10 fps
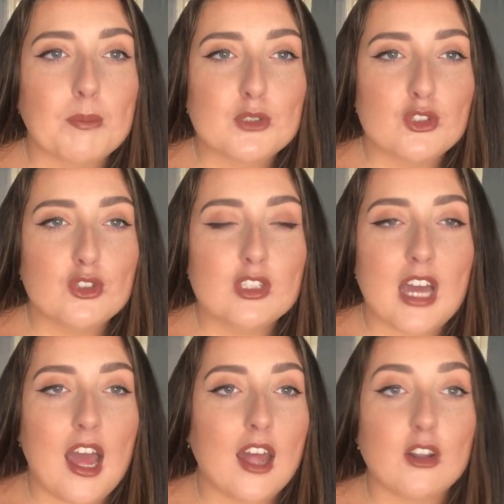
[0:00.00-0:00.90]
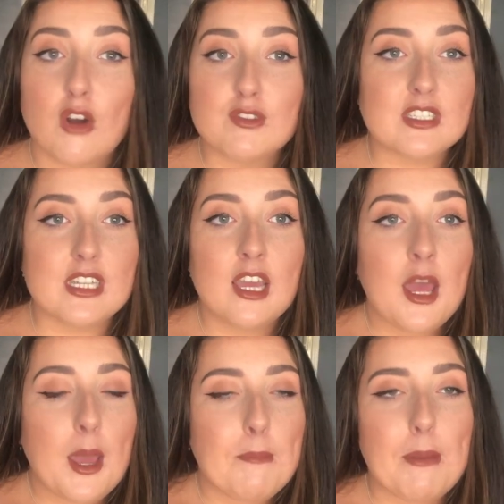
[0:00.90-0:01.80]
up soon, and obviously
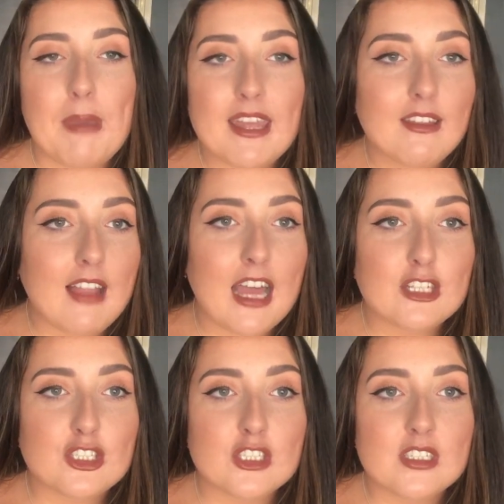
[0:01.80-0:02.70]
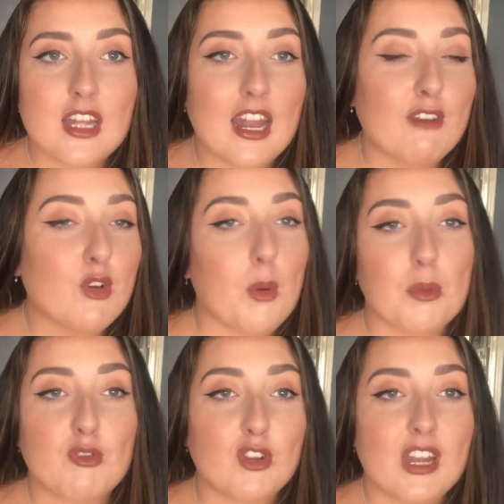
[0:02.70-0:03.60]
my pin collection, and I have a
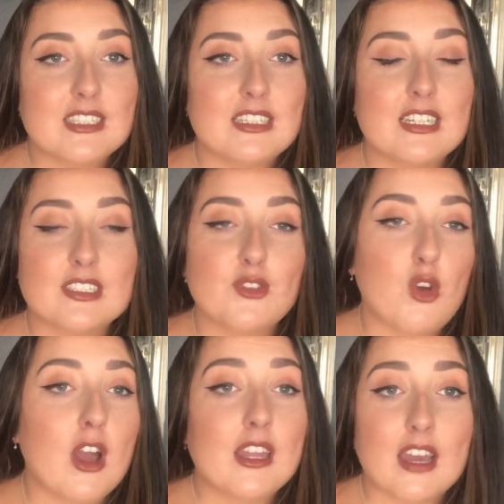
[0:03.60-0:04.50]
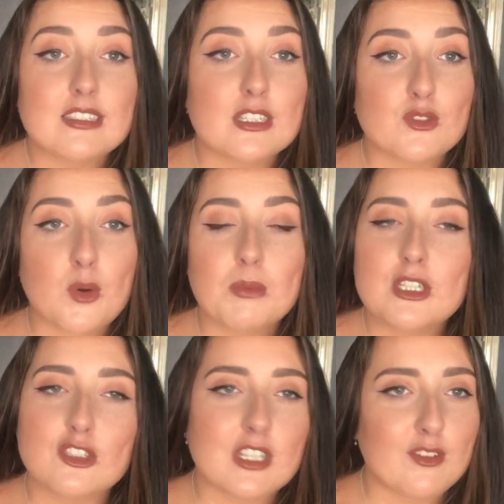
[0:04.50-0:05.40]
couple of other ideas. If you've got any ideas for me,
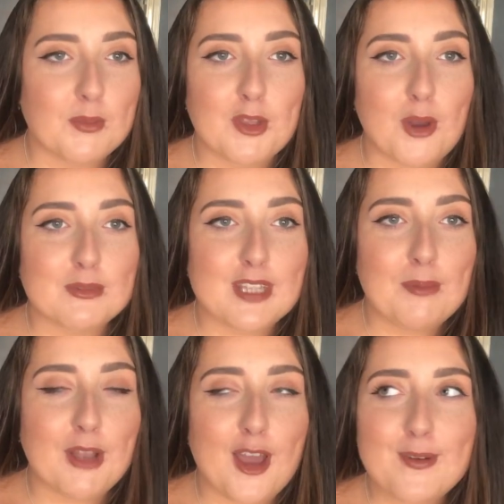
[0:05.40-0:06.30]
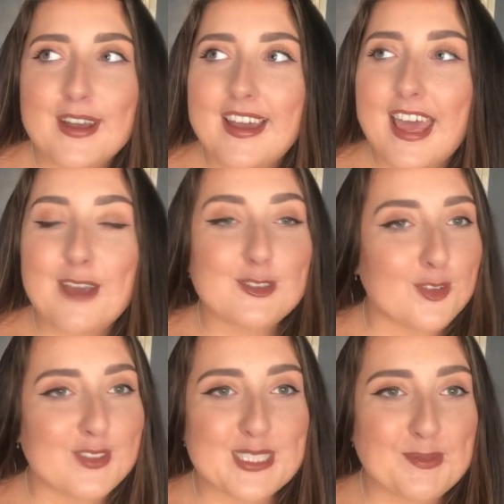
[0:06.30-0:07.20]
just leave them in the comments down below. It was
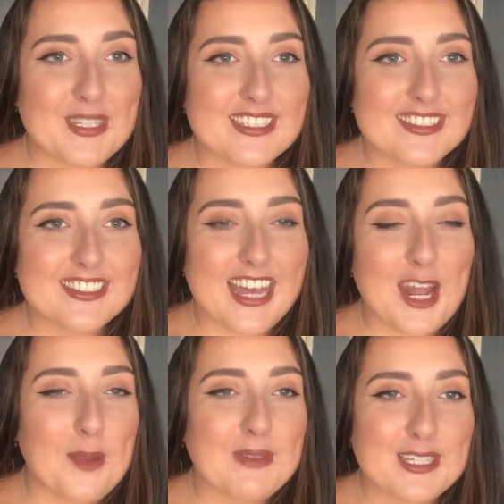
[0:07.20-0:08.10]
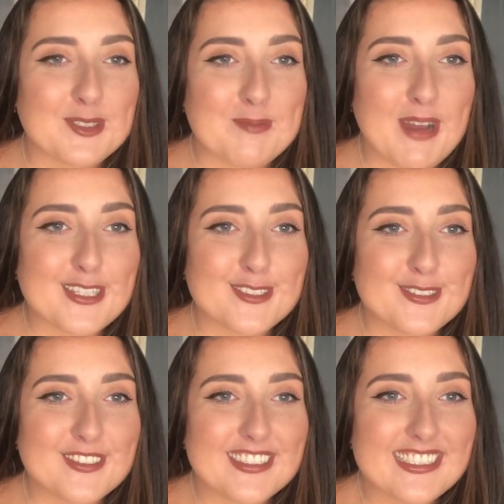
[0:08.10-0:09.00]
lovely to meet you, and I hope that you come back
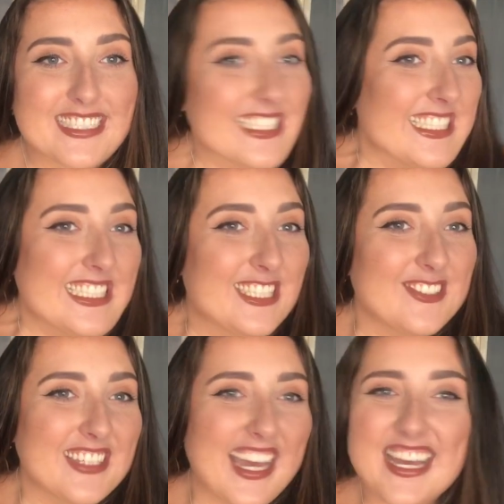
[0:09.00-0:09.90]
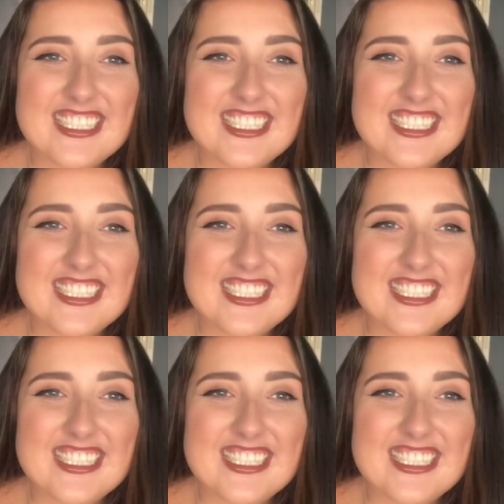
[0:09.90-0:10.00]
soon. So yeah,